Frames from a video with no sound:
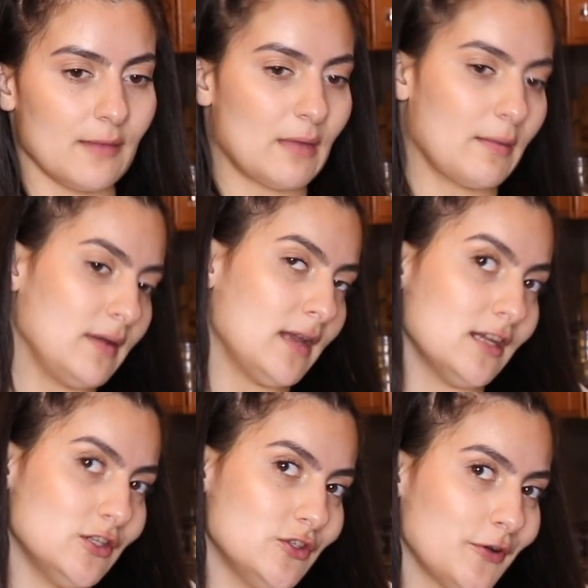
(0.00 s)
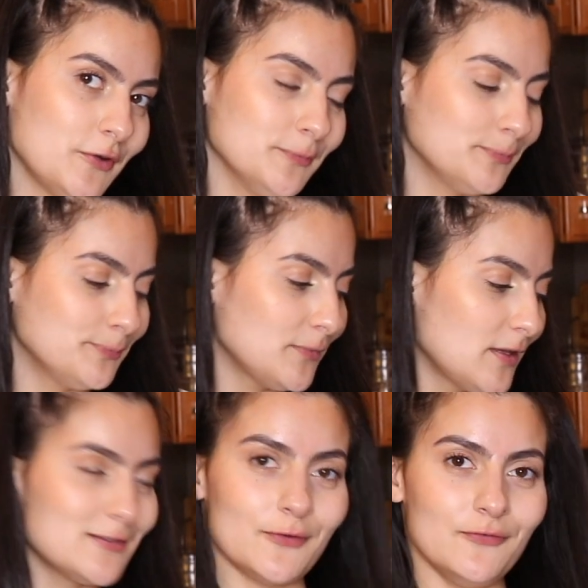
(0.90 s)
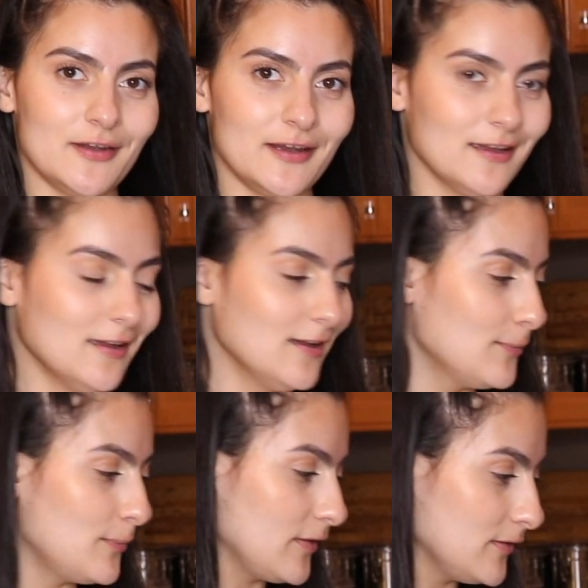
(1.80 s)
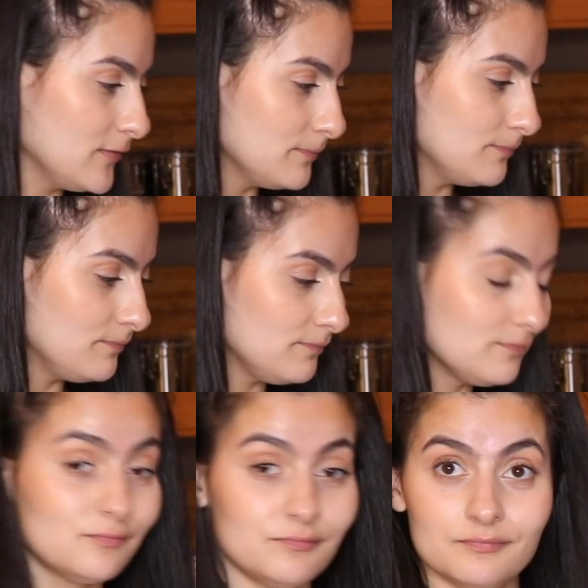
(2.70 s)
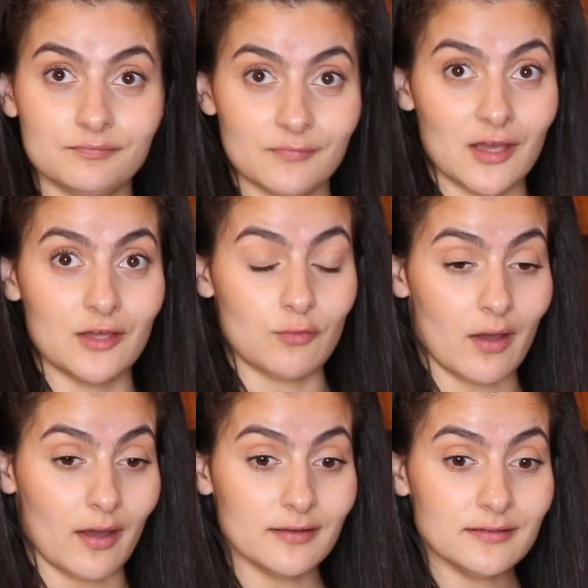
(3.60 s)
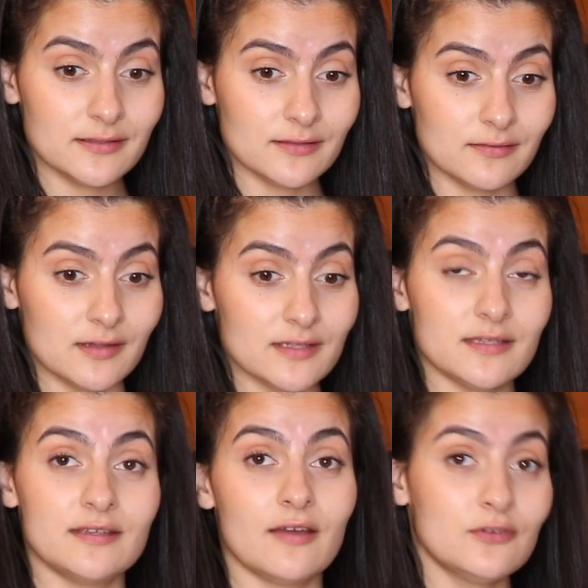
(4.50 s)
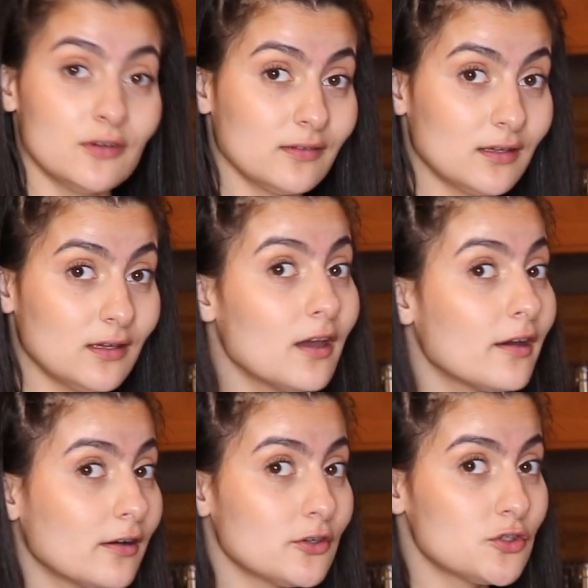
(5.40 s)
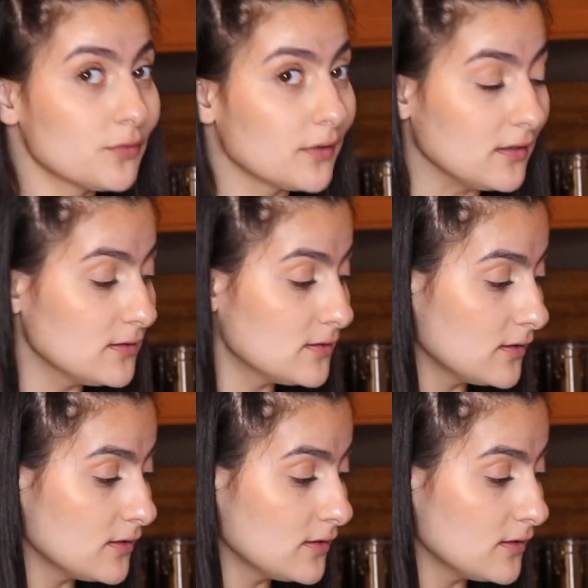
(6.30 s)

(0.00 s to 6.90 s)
And my banana shirt, so fitting. But you guys, this is definitely a treat,